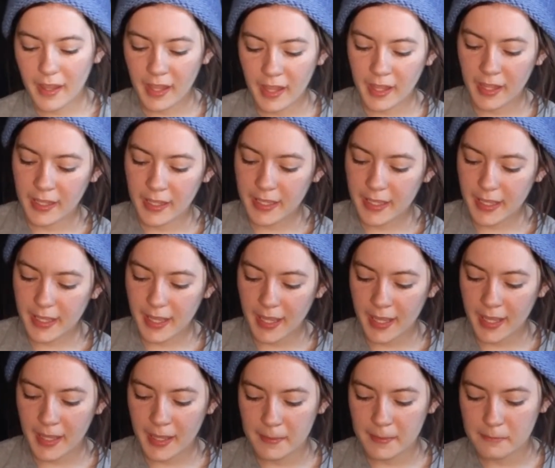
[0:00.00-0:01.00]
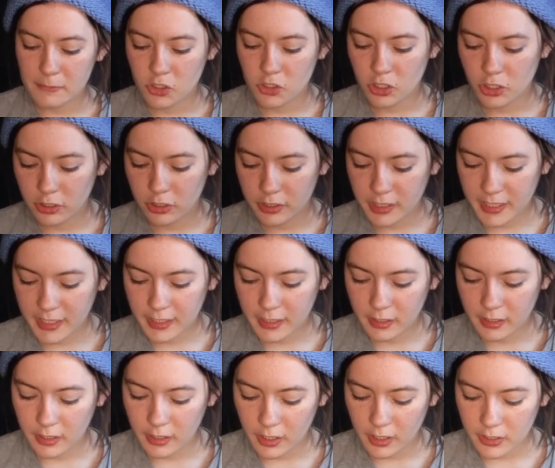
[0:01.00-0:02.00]
I am turning
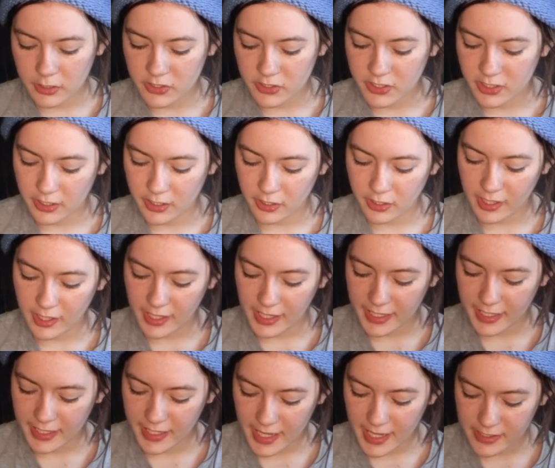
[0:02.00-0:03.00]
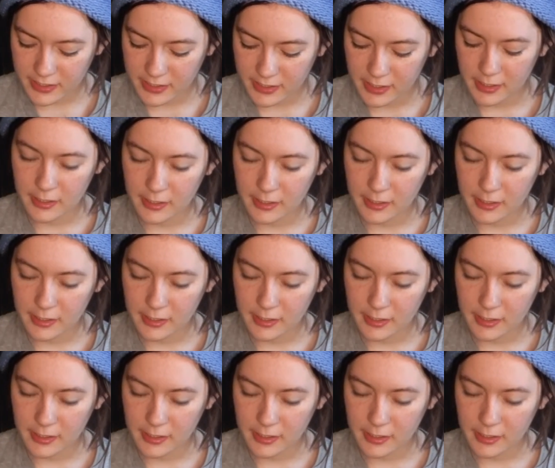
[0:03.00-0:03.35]
until I get